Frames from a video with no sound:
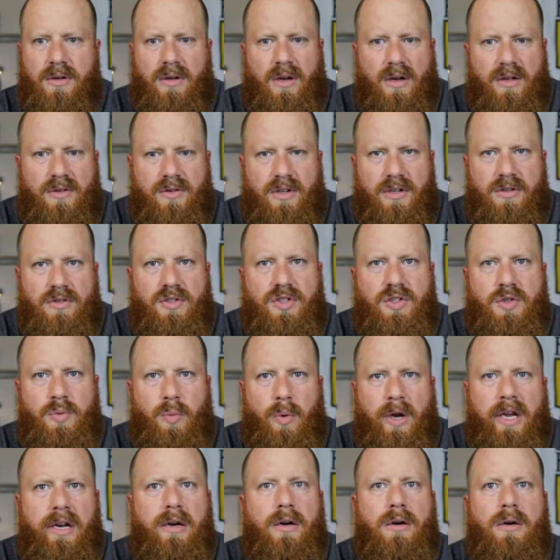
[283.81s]
a little
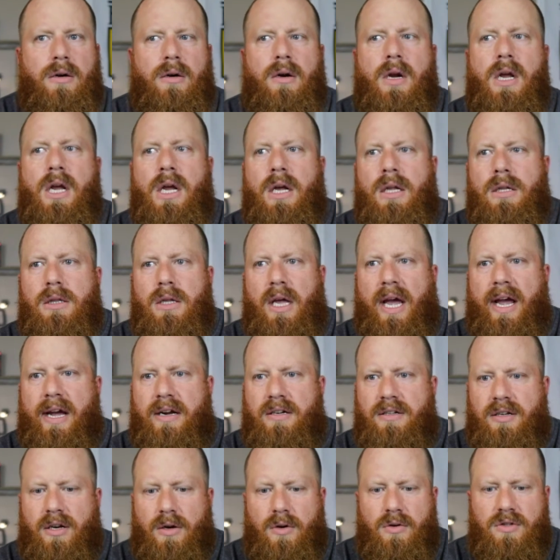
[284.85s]
sweeter
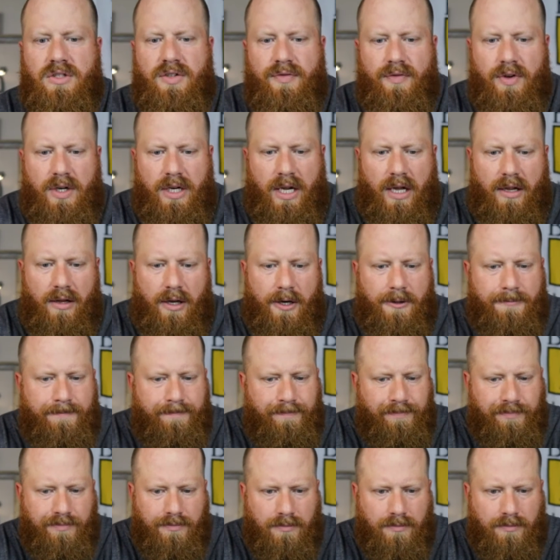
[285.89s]
lactose vanilla,